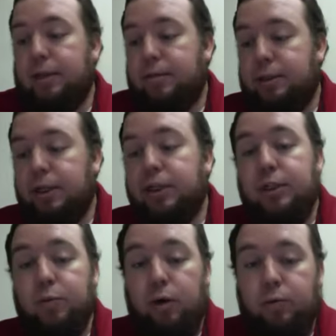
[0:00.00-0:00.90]

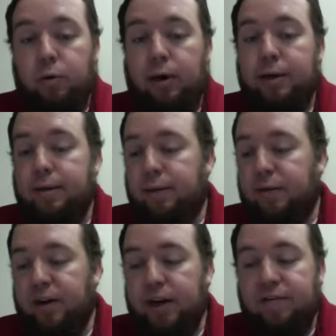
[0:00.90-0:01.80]
Genesis 1:1, the
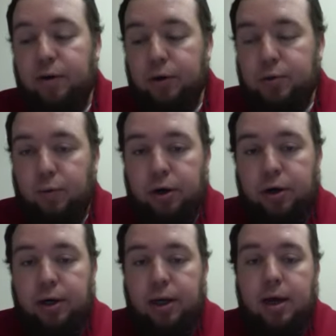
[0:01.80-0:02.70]
very first
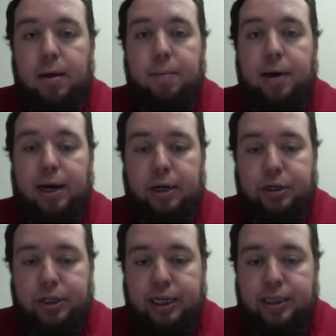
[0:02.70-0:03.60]
word,
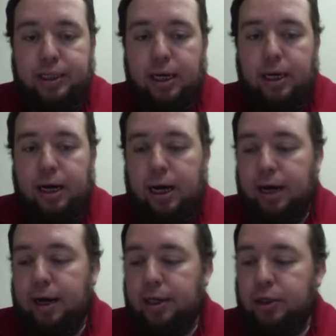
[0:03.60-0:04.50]
Bereshit.
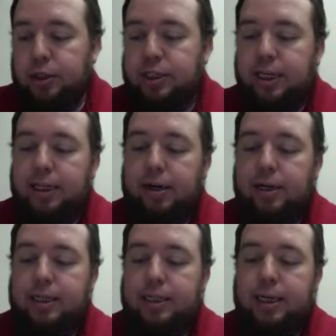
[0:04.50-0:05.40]
You see there
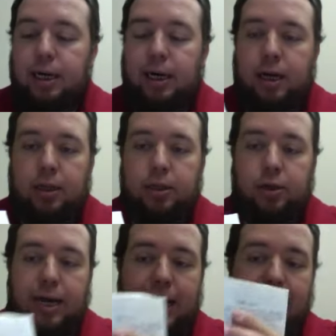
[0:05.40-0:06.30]
is a
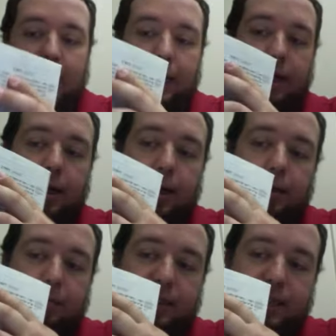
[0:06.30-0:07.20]
little A
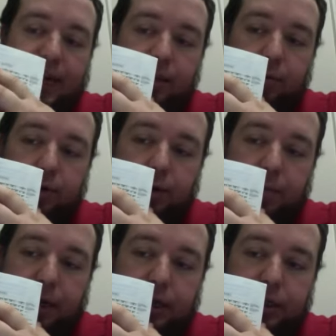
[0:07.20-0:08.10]
beside the
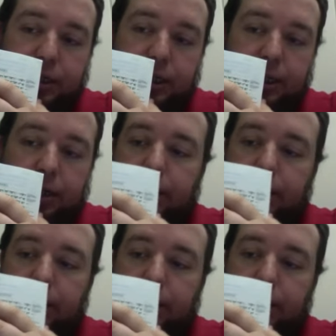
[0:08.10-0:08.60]
word Bereshit, and